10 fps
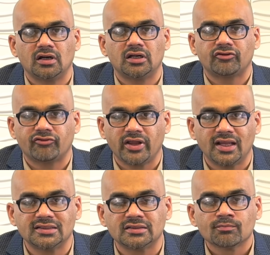
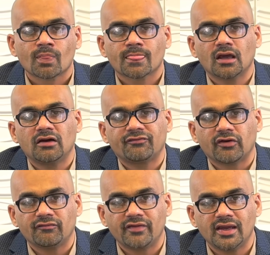trails
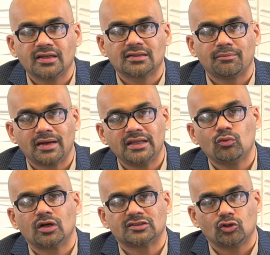from where the money
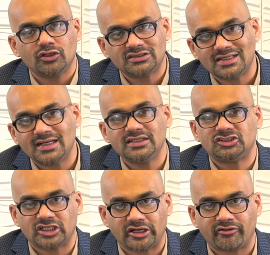was originally
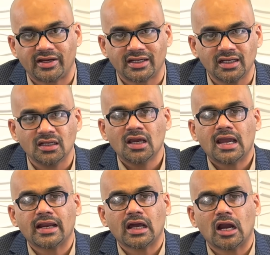generated
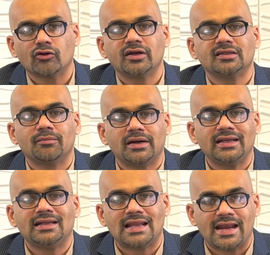and how did the
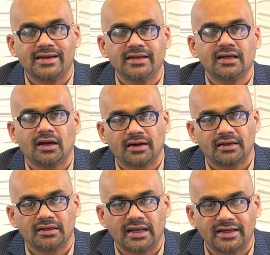money landed
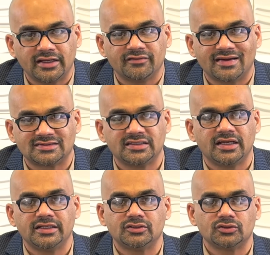and invested
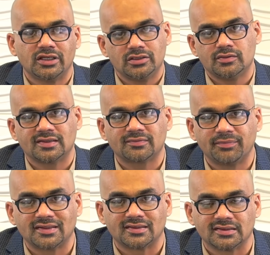into the US
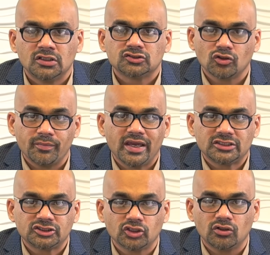business. So make
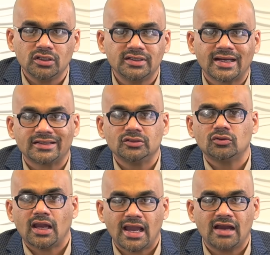sure that you
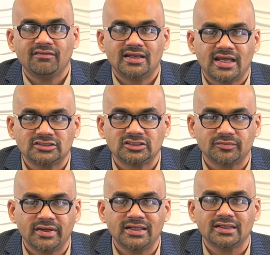have a
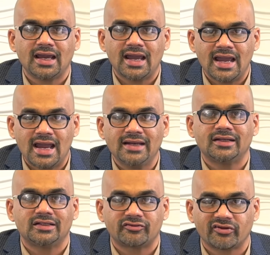legitimate
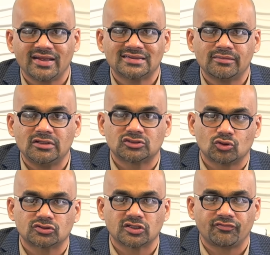and traceable
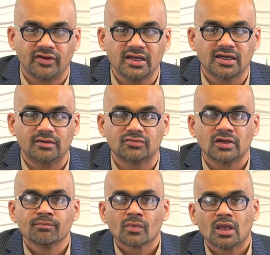source of incomes,
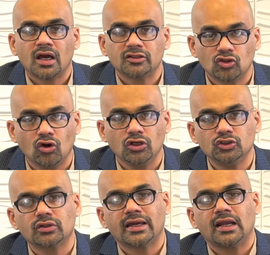though
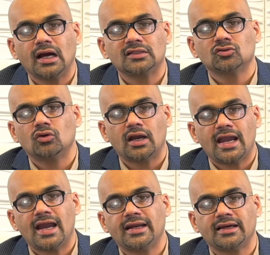you can also
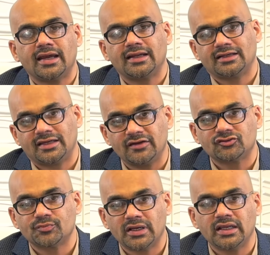add a
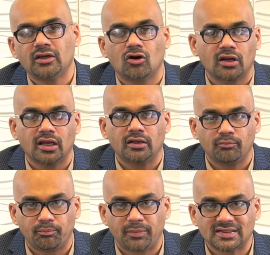gift money or a
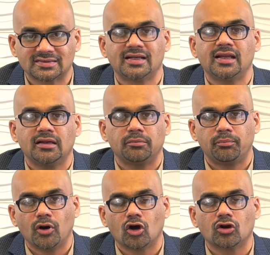personal
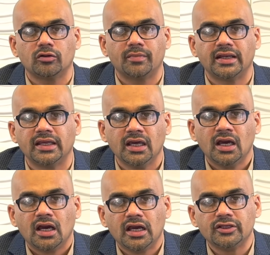borrowed money.
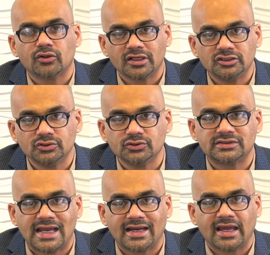You can use
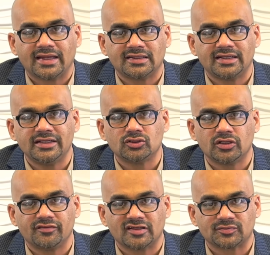that as an E2
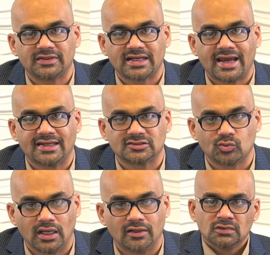investment as
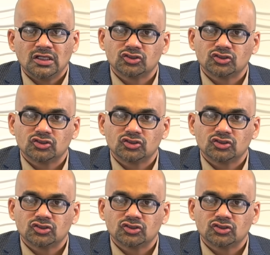well. So